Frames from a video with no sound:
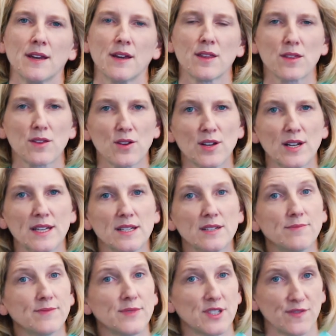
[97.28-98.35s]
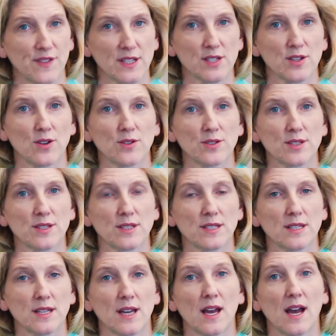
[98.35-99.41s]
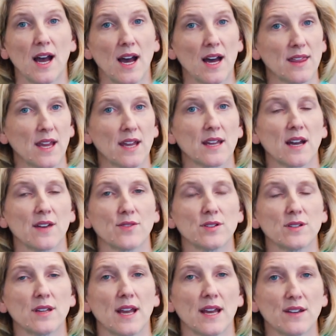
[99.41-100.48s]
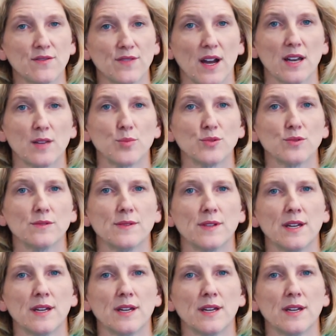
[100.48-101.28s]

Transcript: Thirdly, defence costs. Are they covered and available?